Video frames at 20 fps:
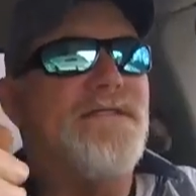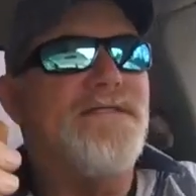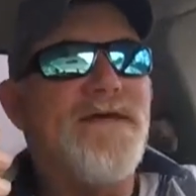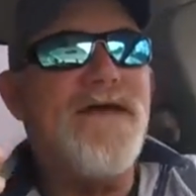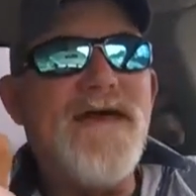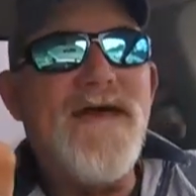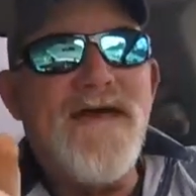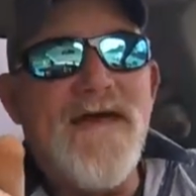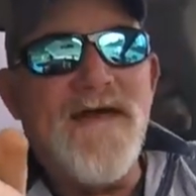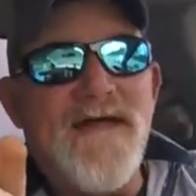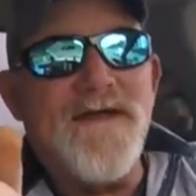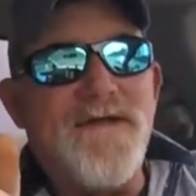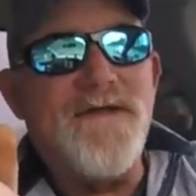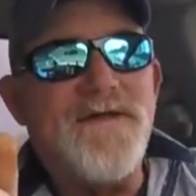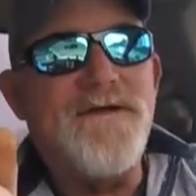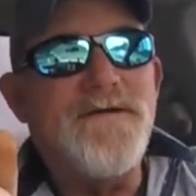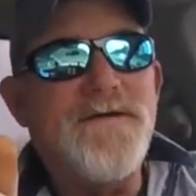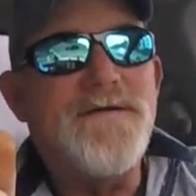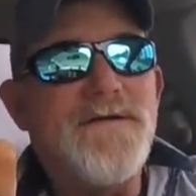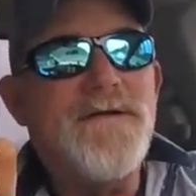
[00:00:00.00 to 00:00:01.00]

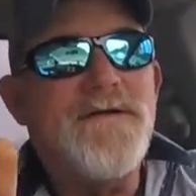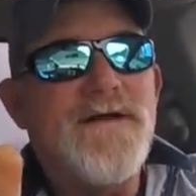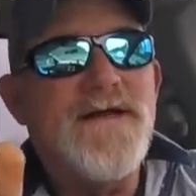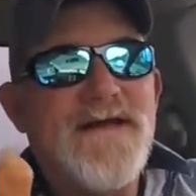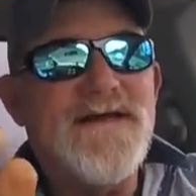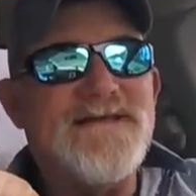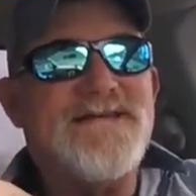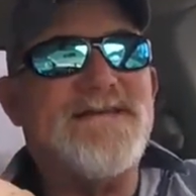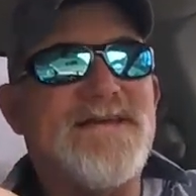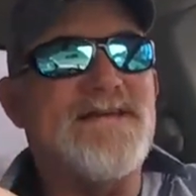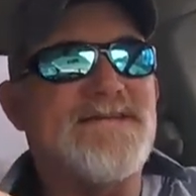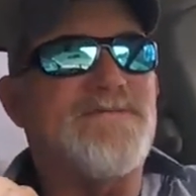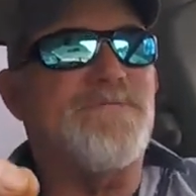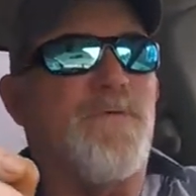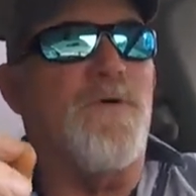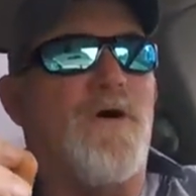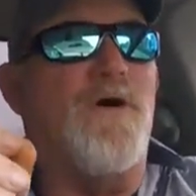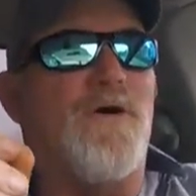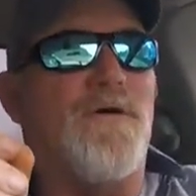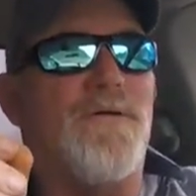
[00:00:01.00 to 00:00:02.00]
Then he says,
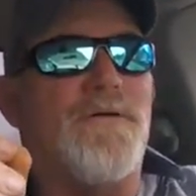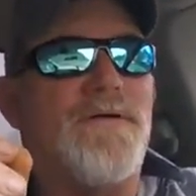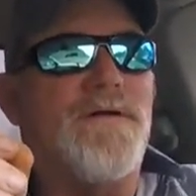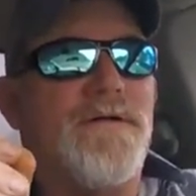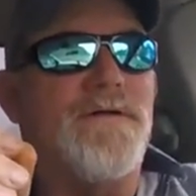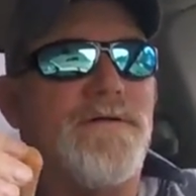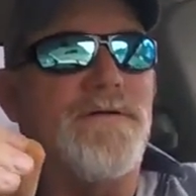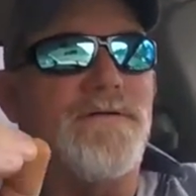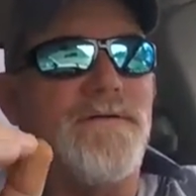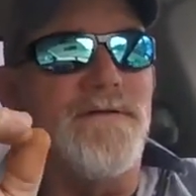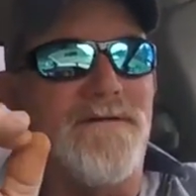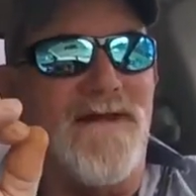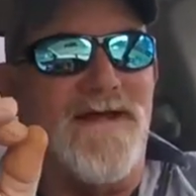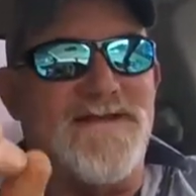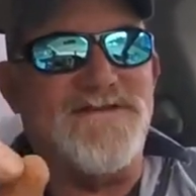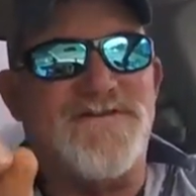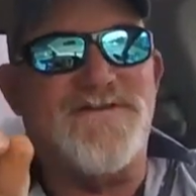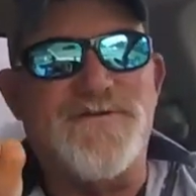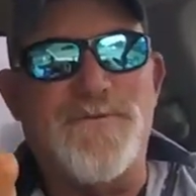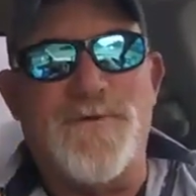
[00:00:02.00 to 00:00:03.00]
well,
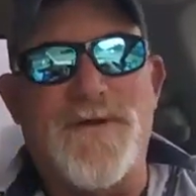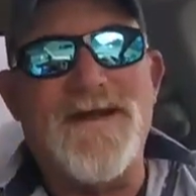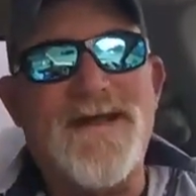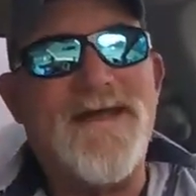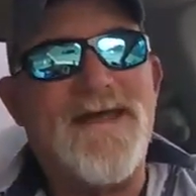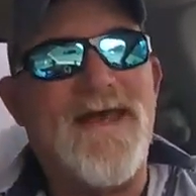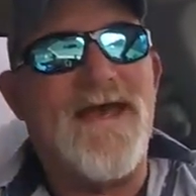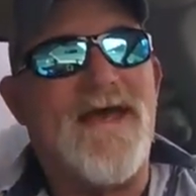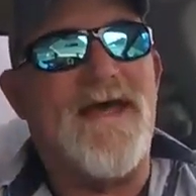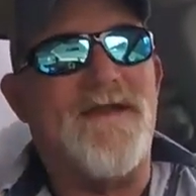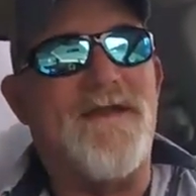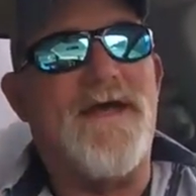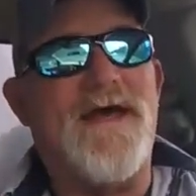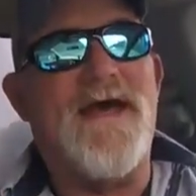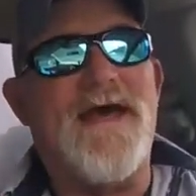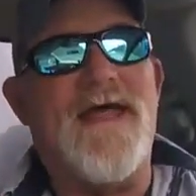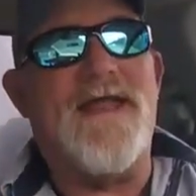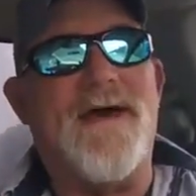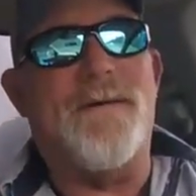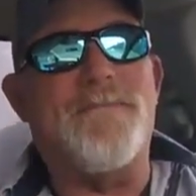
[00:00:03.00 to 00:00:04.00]
let's do it again,
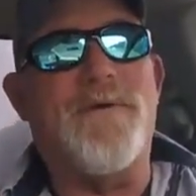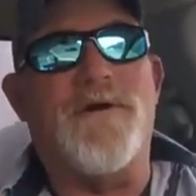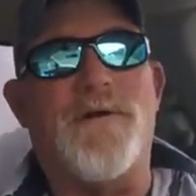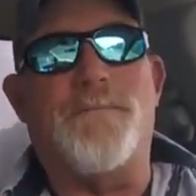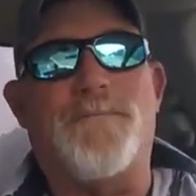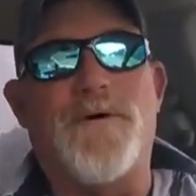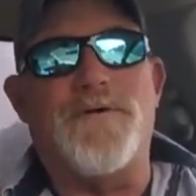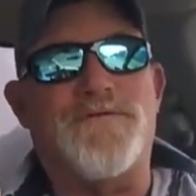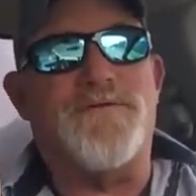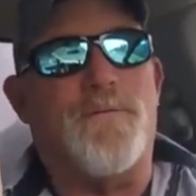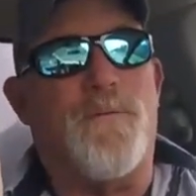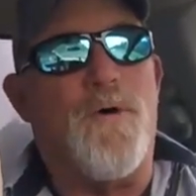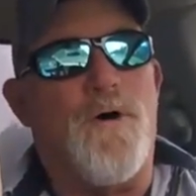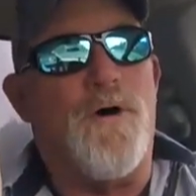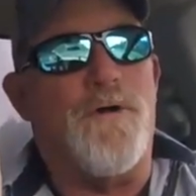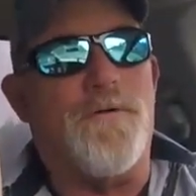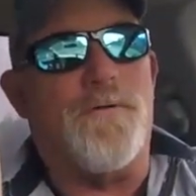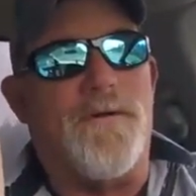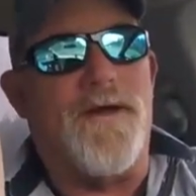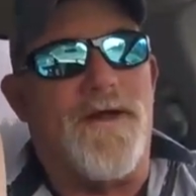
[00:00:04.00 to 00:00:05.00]
and I'm going to put the
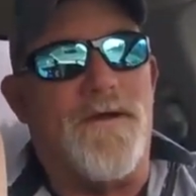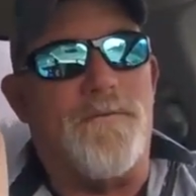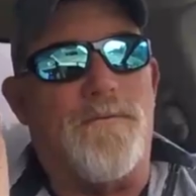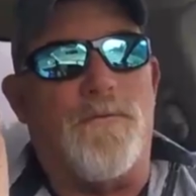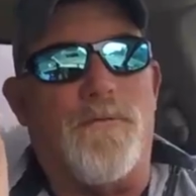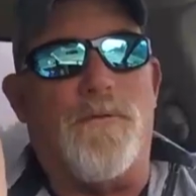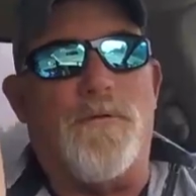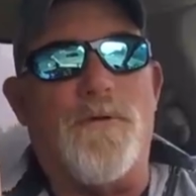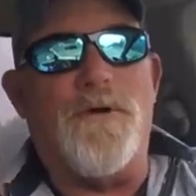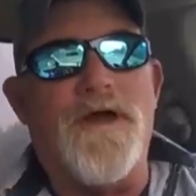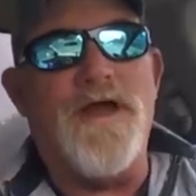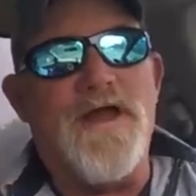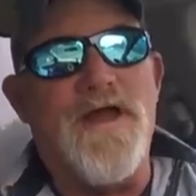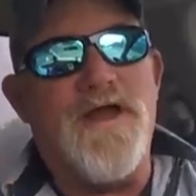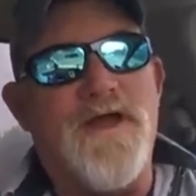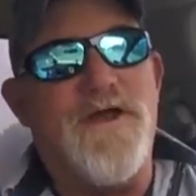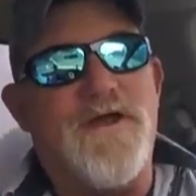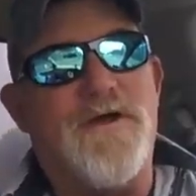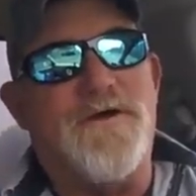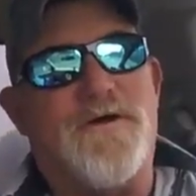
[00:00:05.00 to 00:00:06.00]
water in
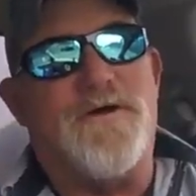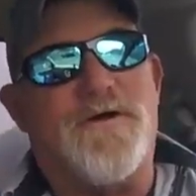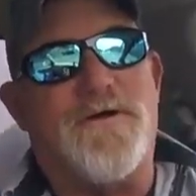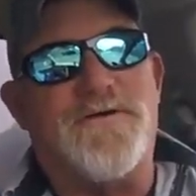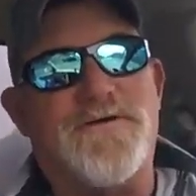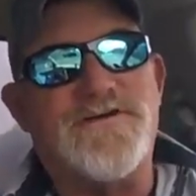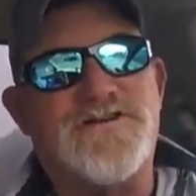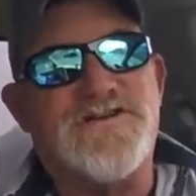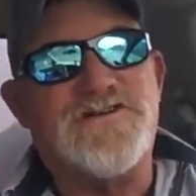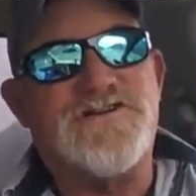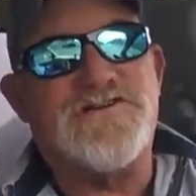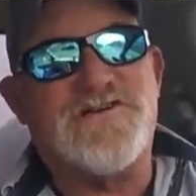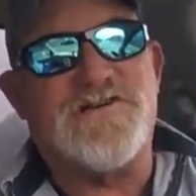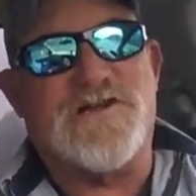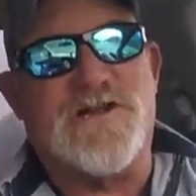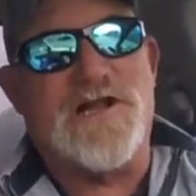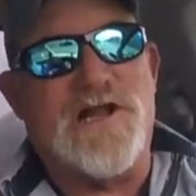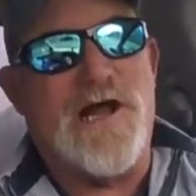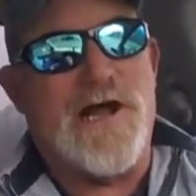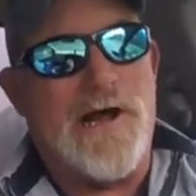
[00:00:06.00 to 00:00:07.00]
real
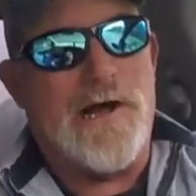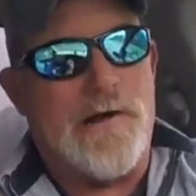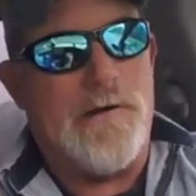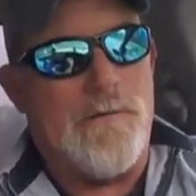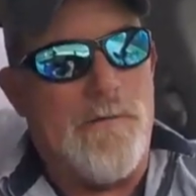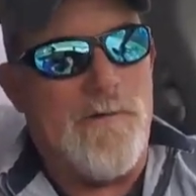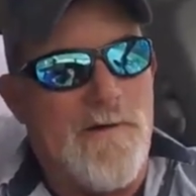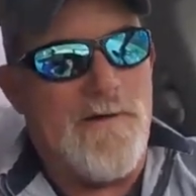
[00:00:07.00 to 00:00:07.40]
slow.